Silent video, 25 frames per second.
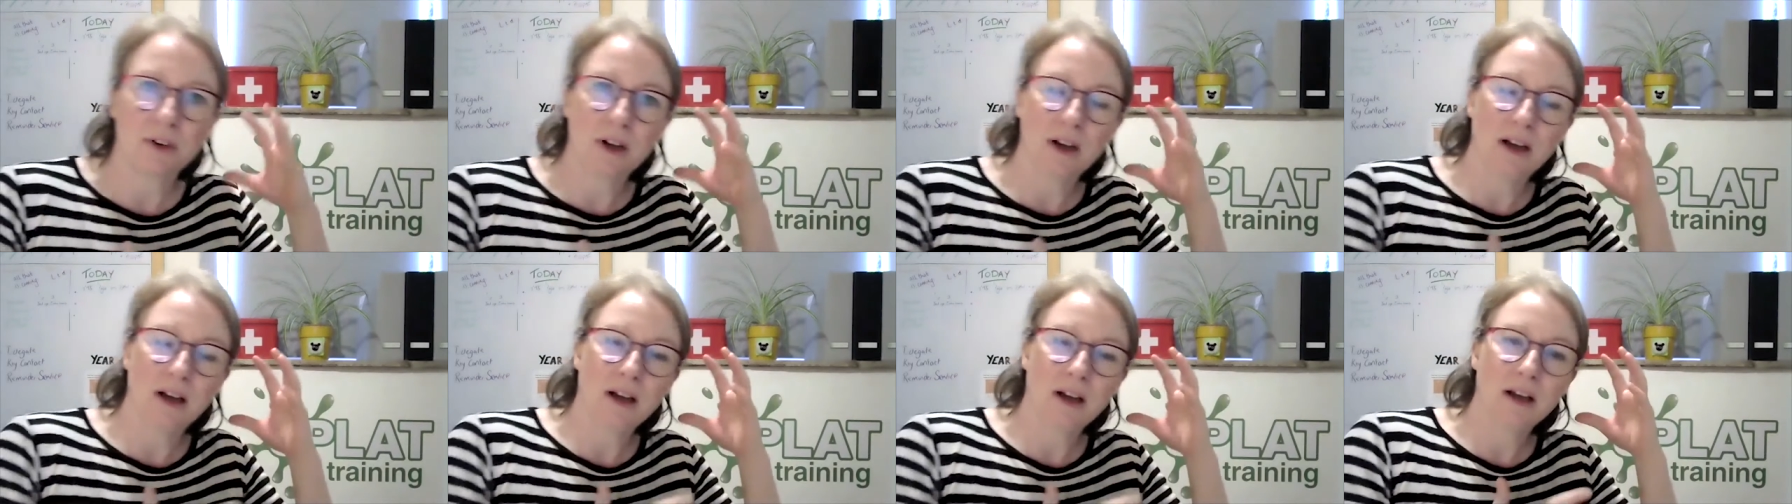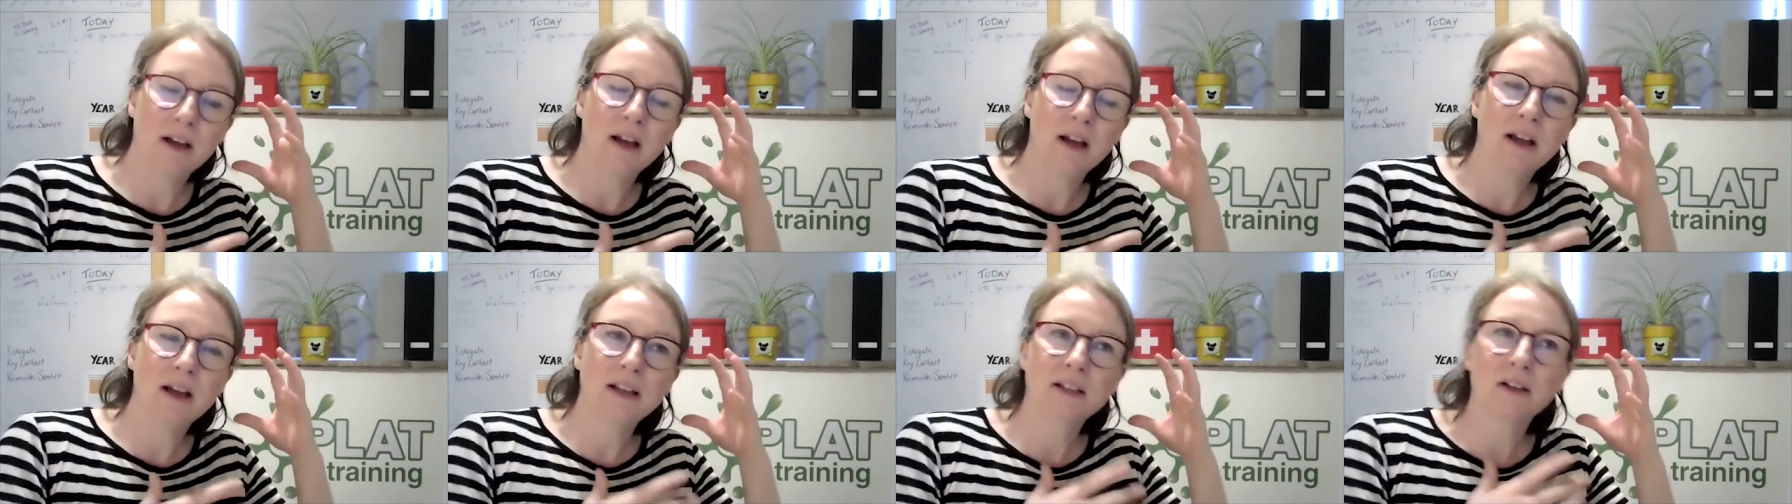
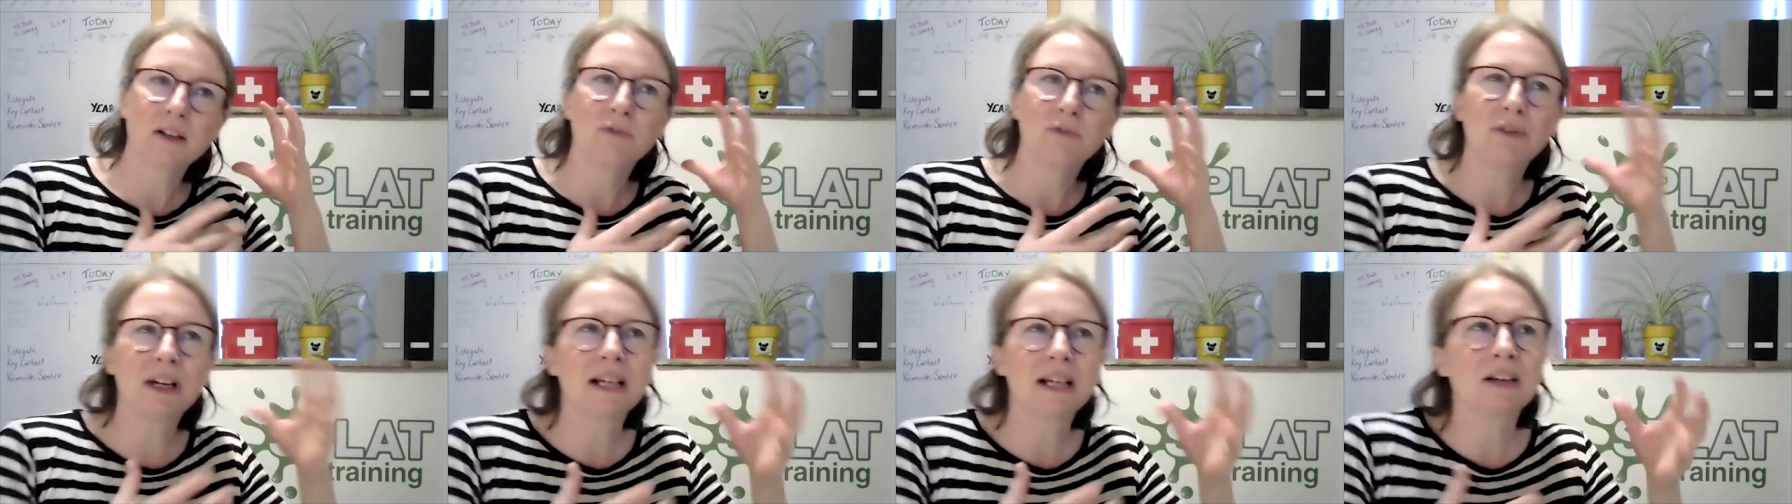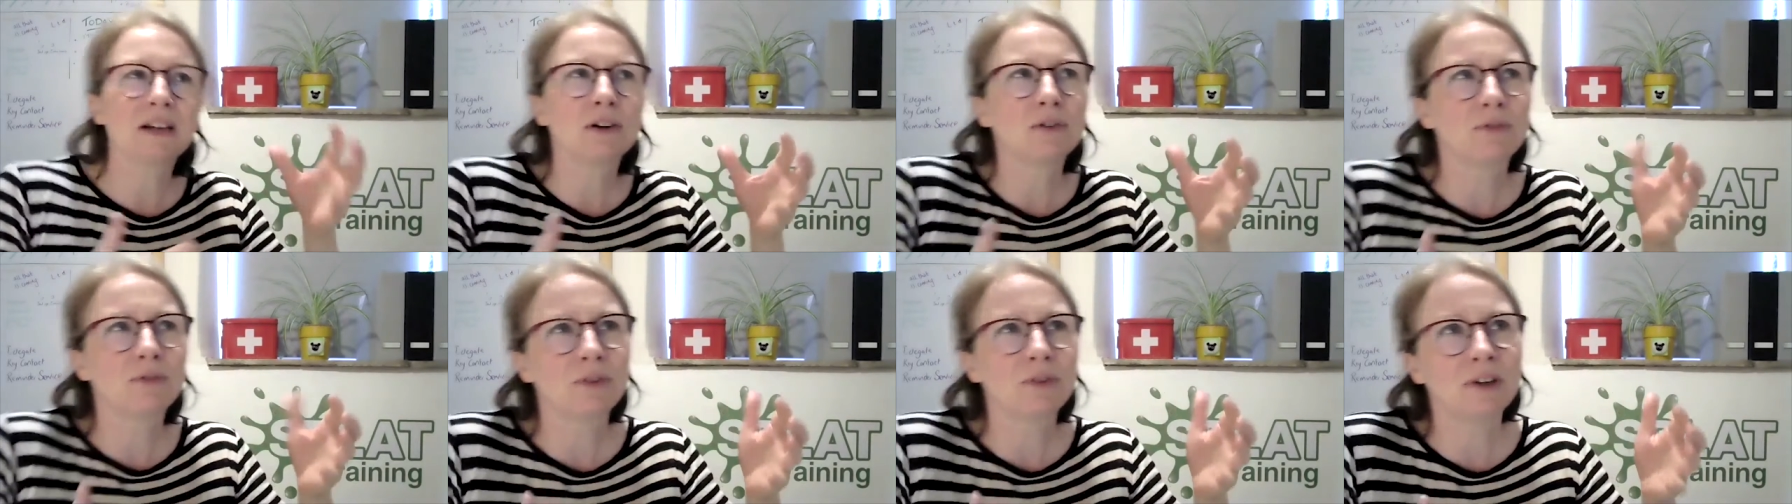It's a
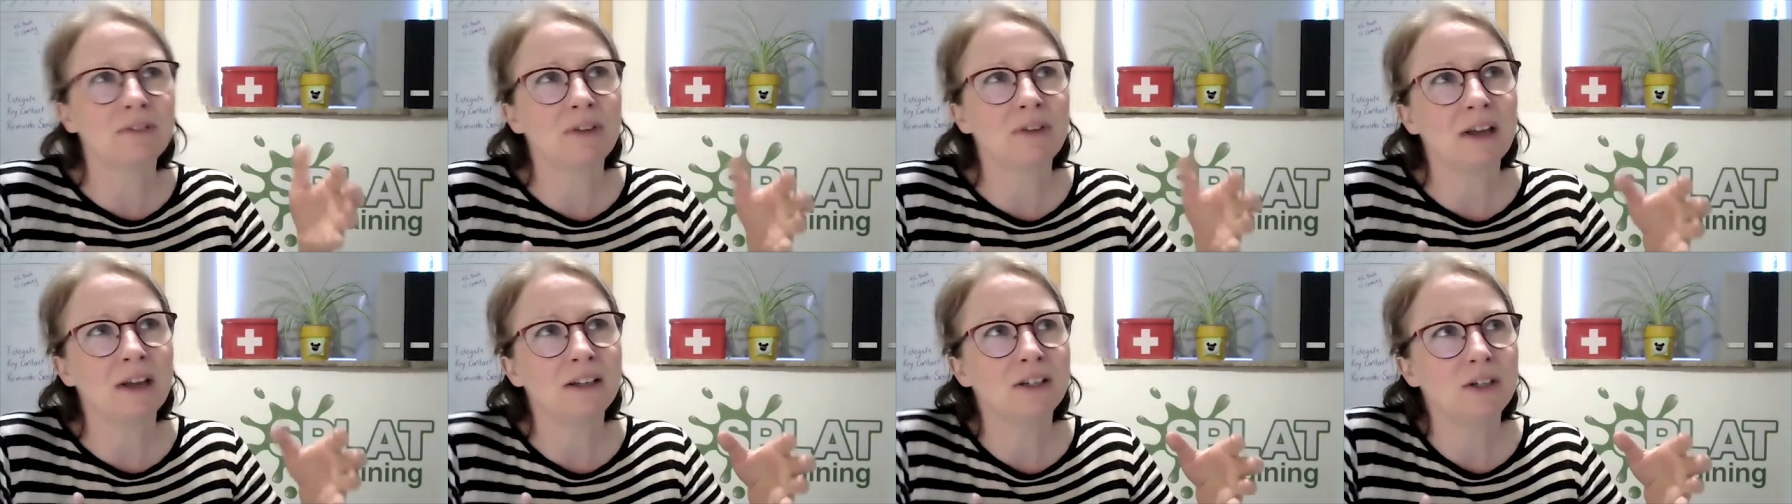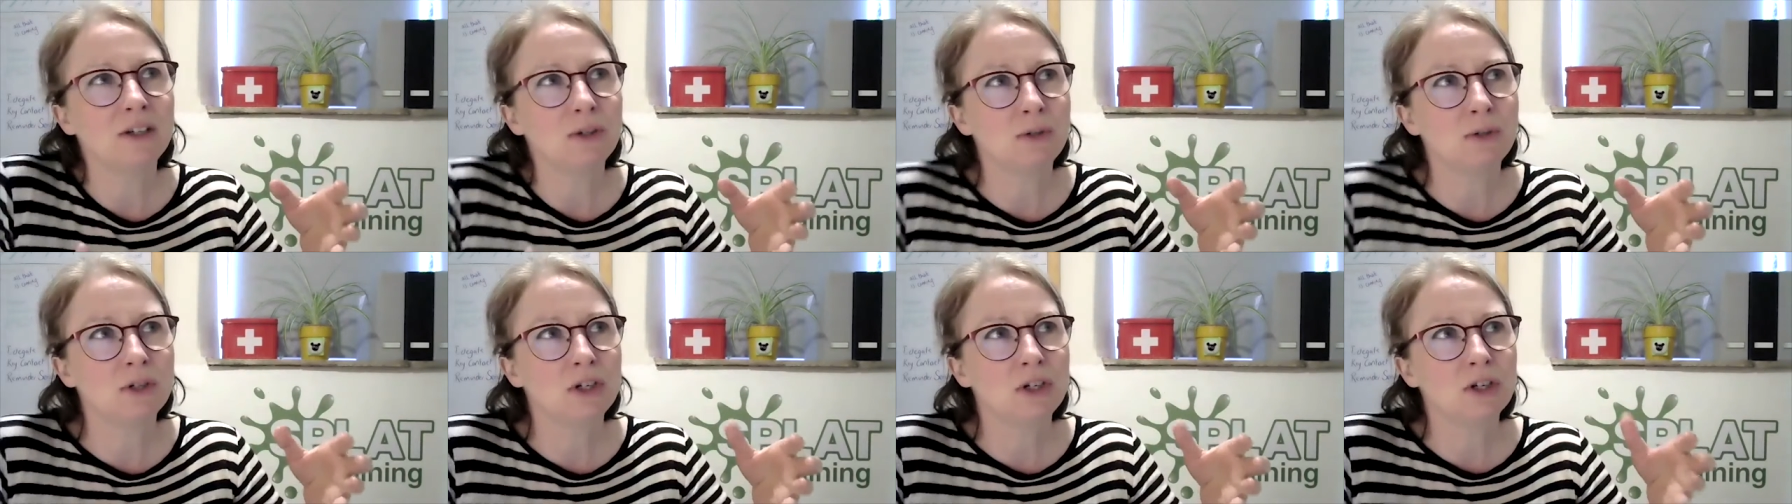really lovely
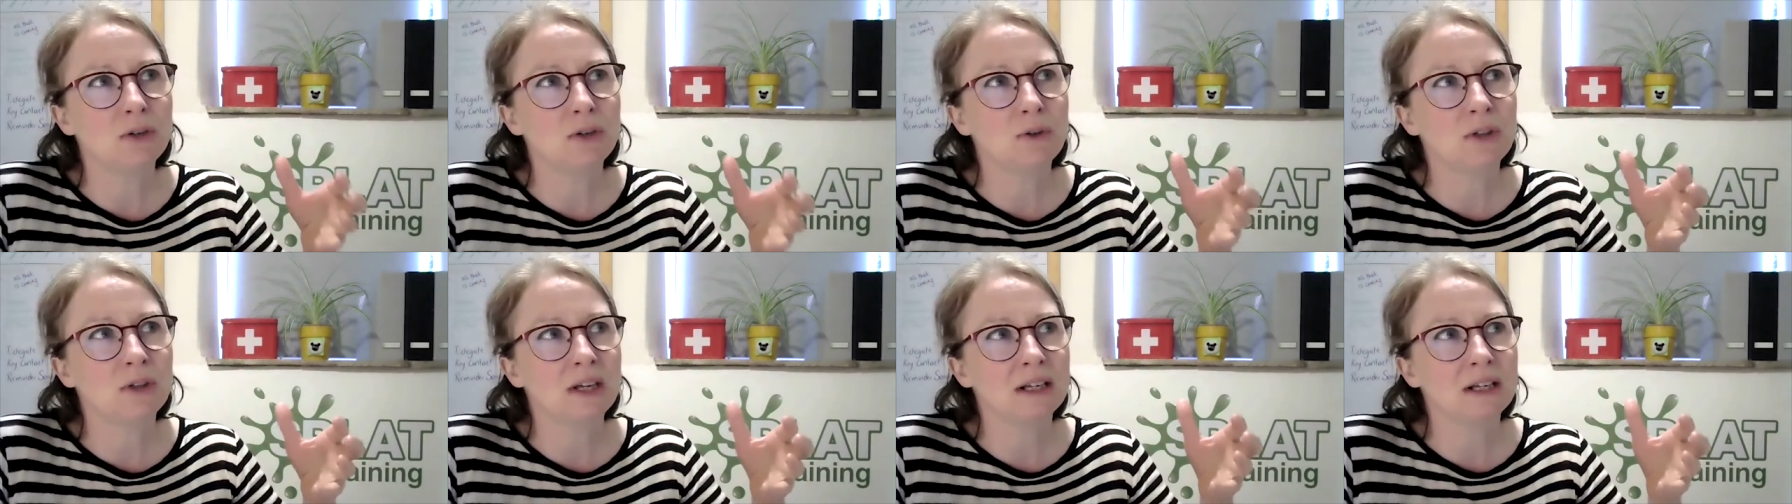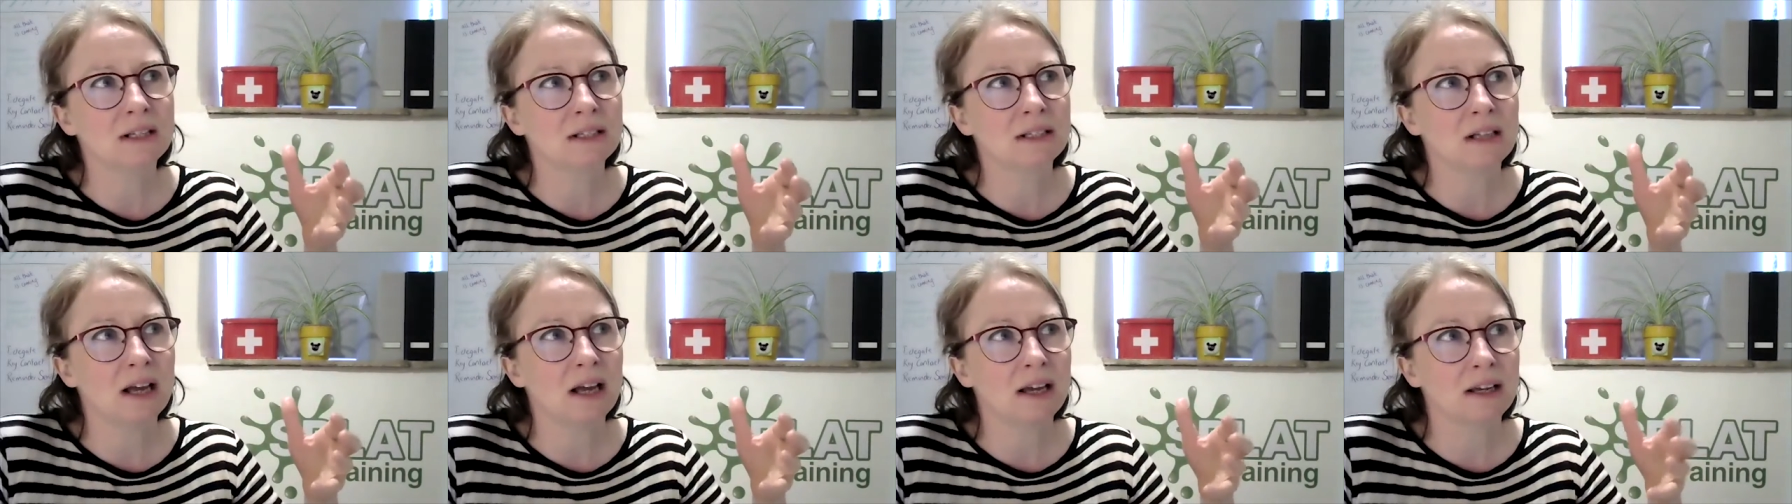venue to do
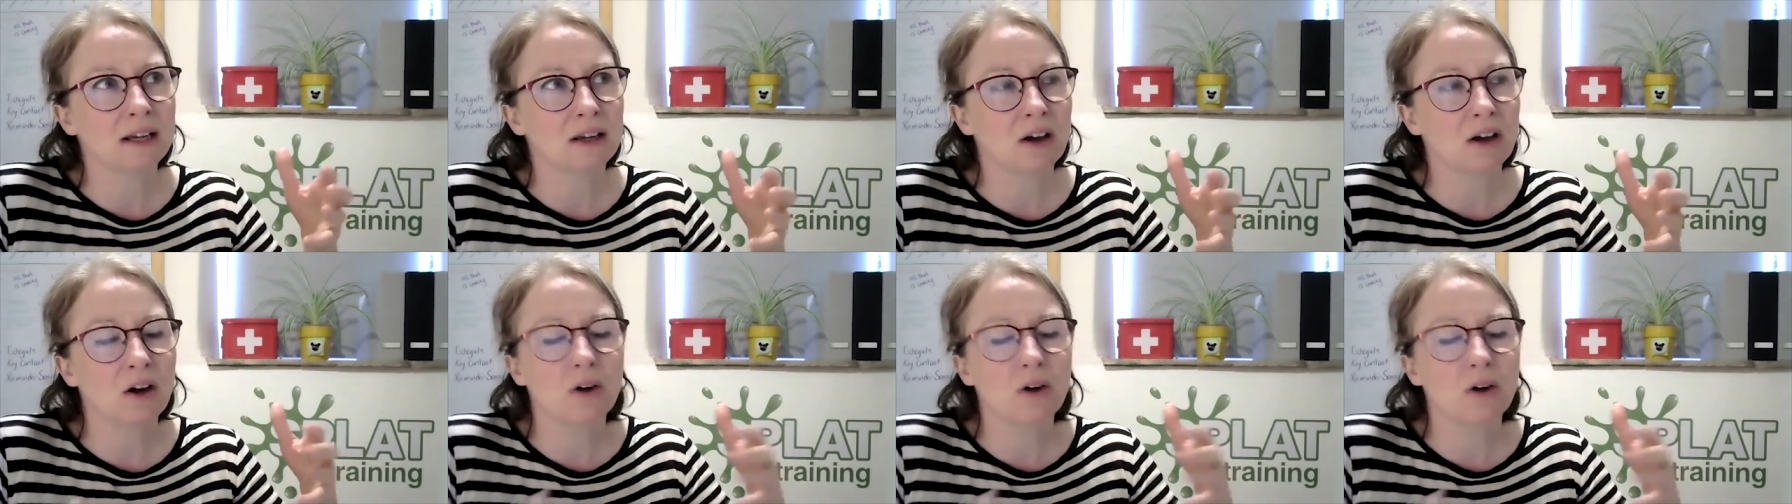things like